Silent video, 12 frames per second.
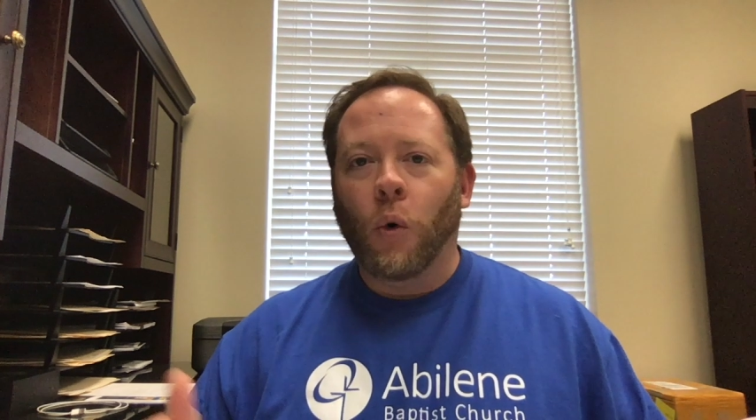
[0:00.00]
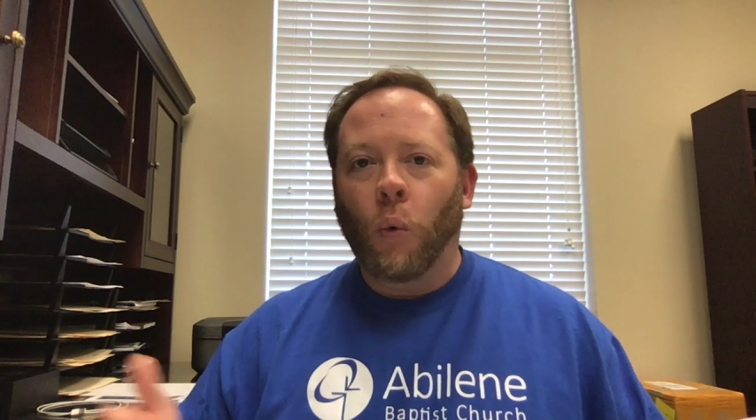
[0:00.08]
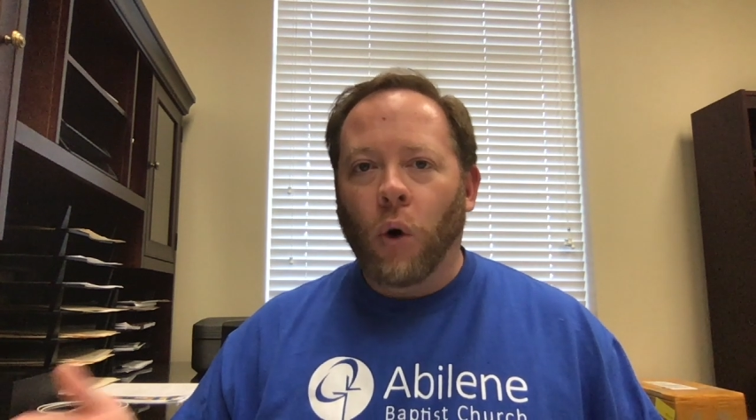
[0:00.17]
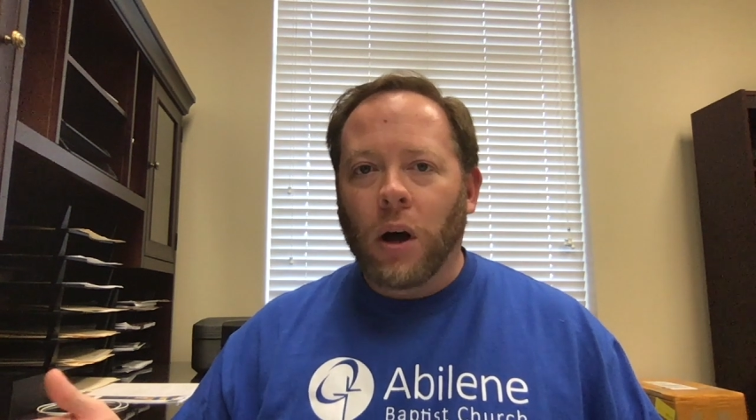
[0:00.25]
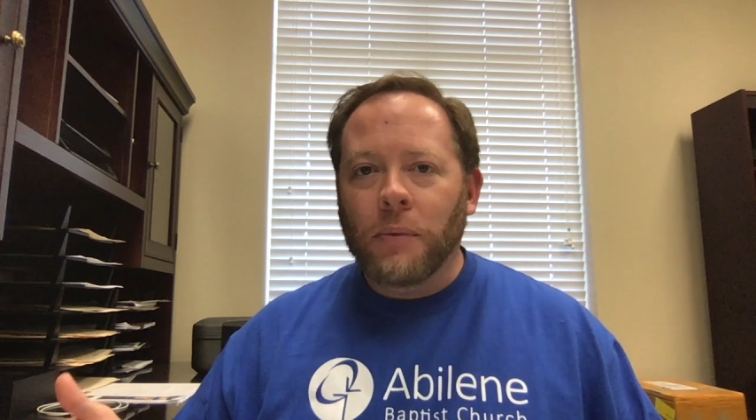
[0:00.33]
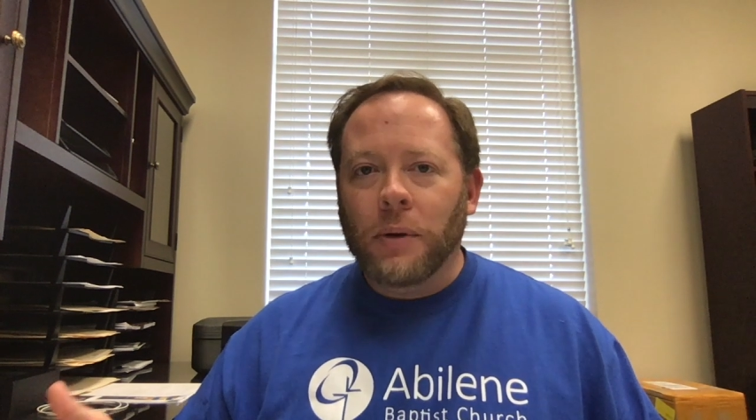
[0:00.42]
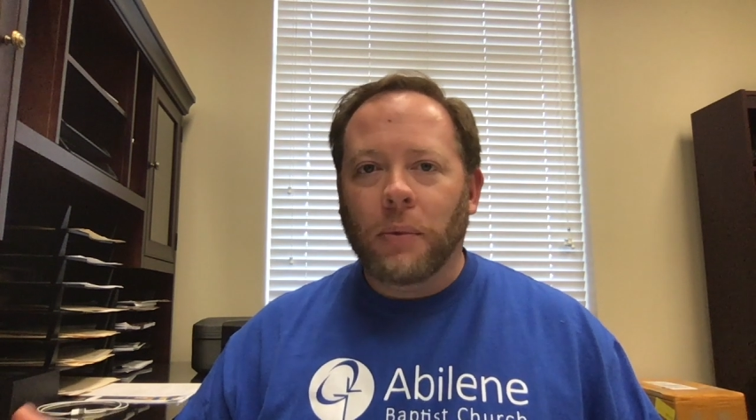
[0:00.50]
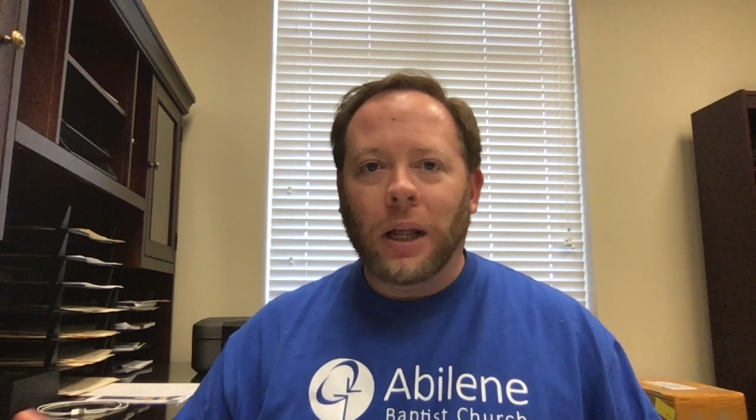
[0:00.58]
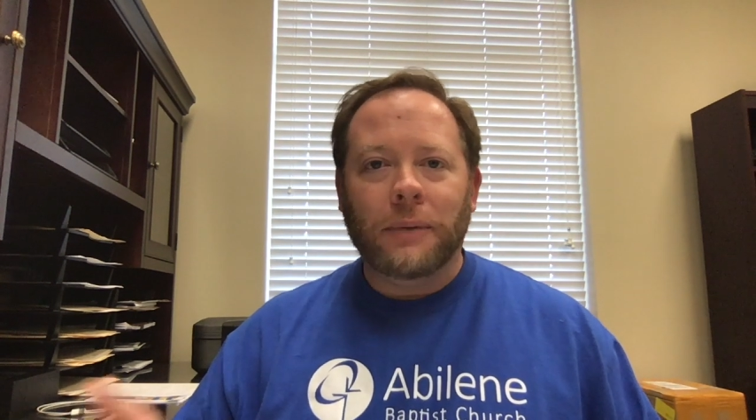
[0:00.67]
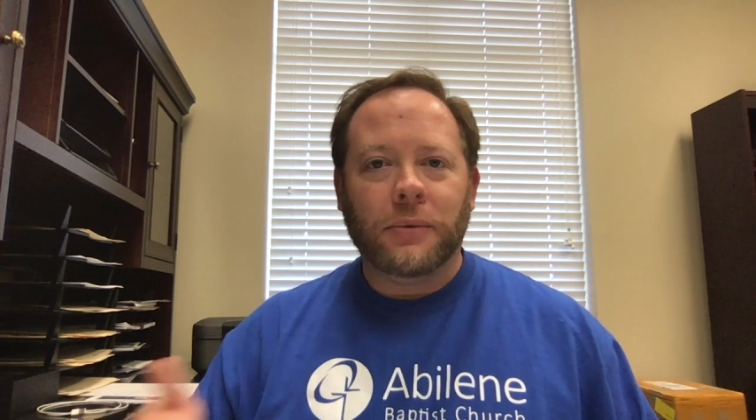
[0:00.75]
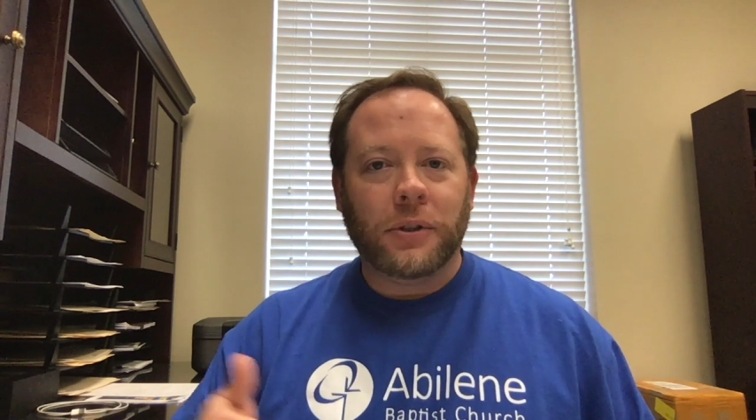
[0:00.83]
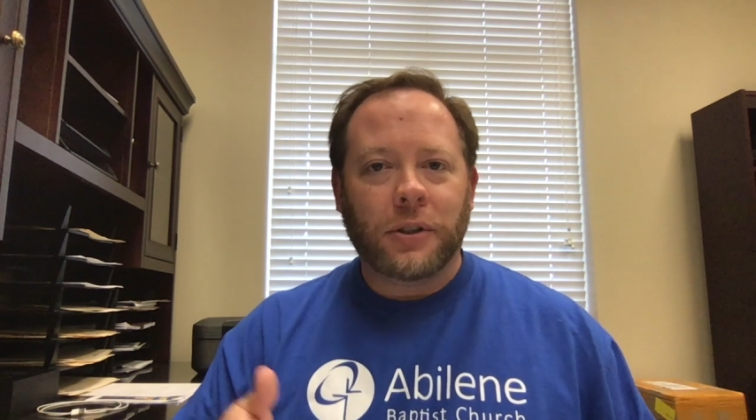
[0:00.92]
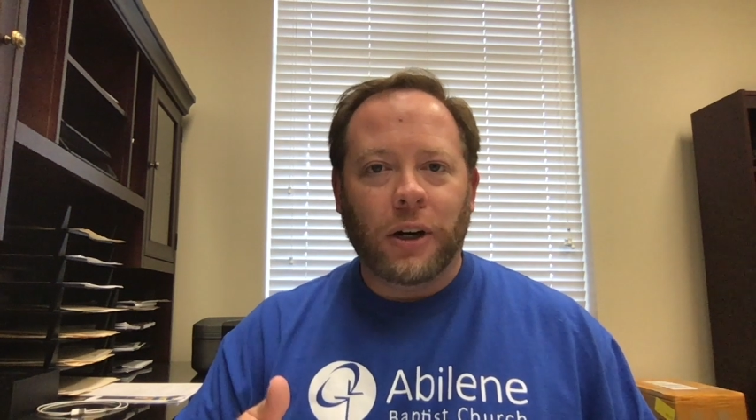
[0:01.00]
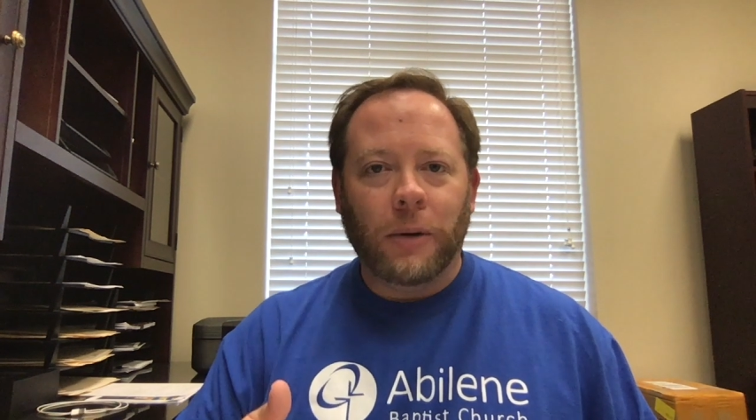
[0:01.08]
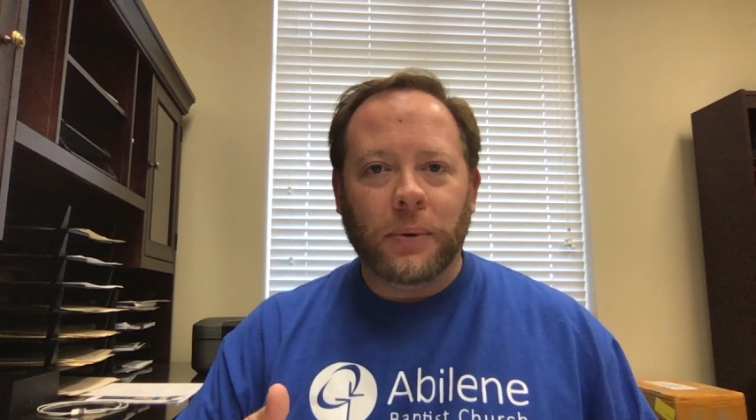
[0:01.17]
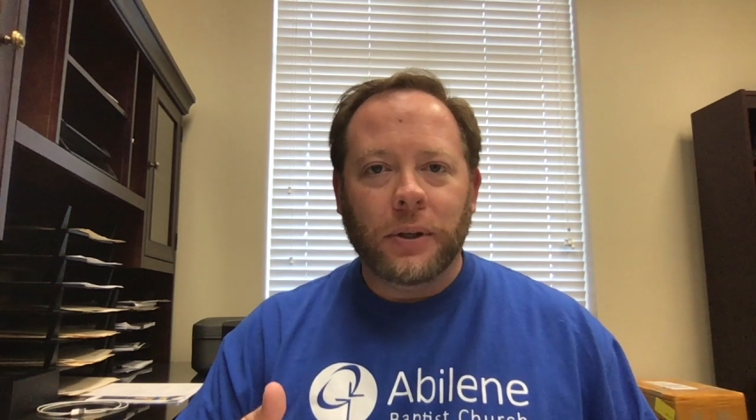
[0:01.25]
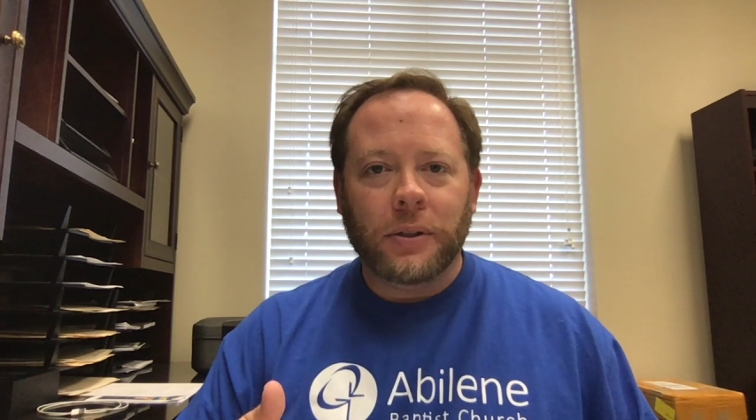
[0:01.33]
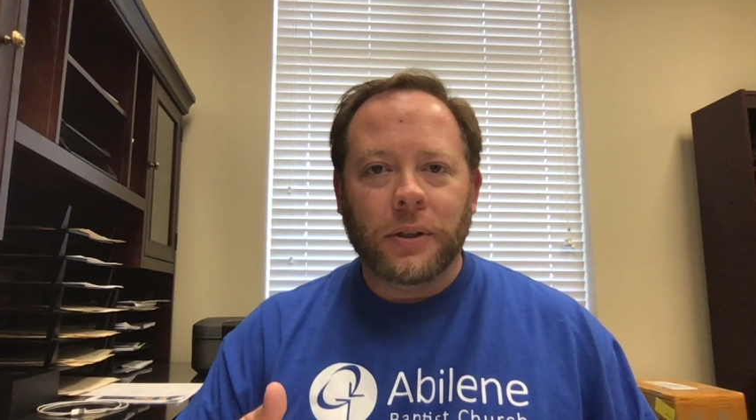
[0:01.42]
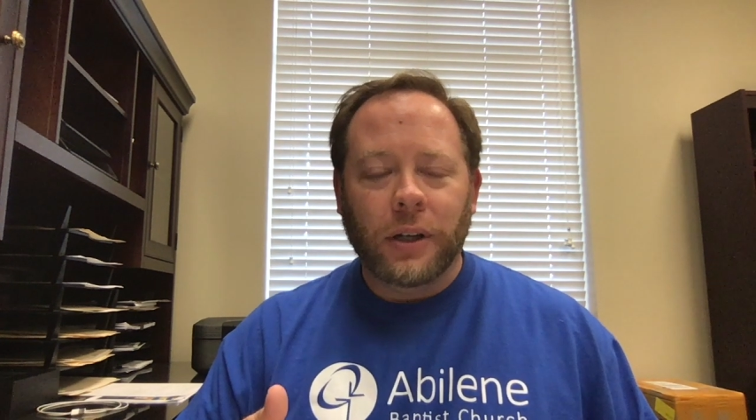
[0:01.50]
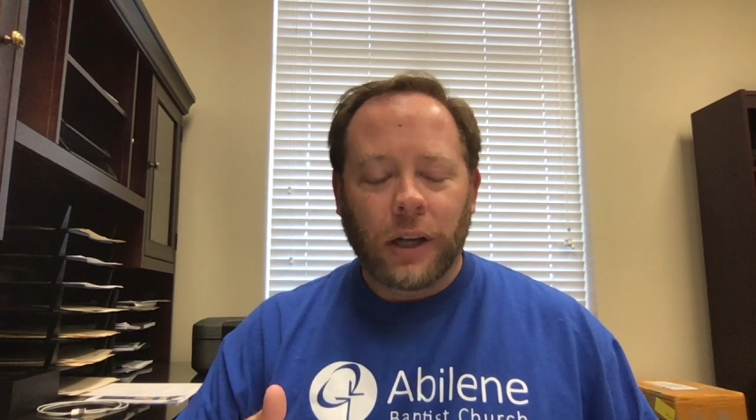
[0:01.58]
woman blames the serpent.